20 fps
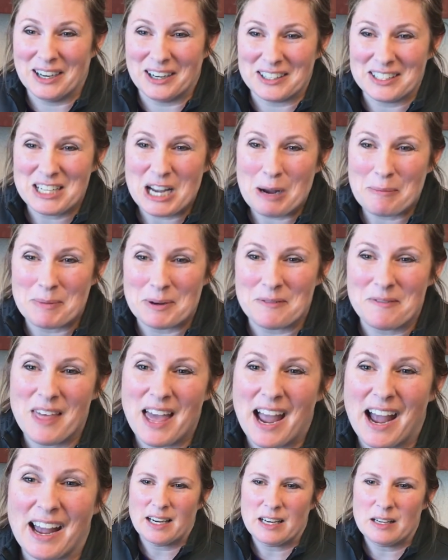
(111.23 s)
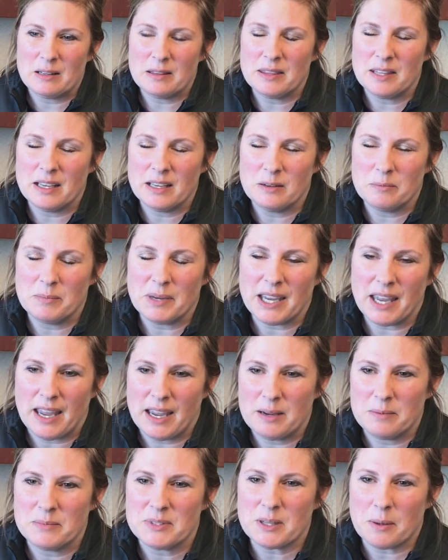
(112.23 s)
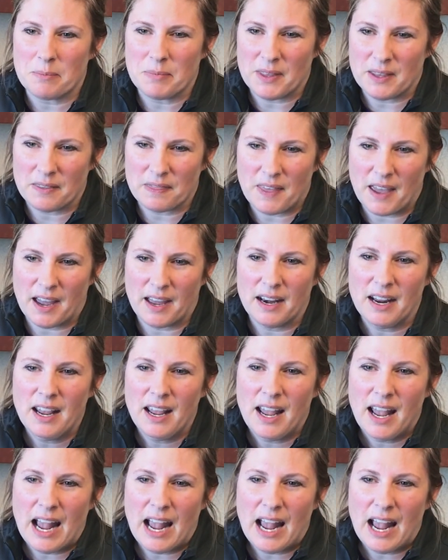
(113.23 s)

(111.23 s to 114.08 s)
on top of that and it then became something that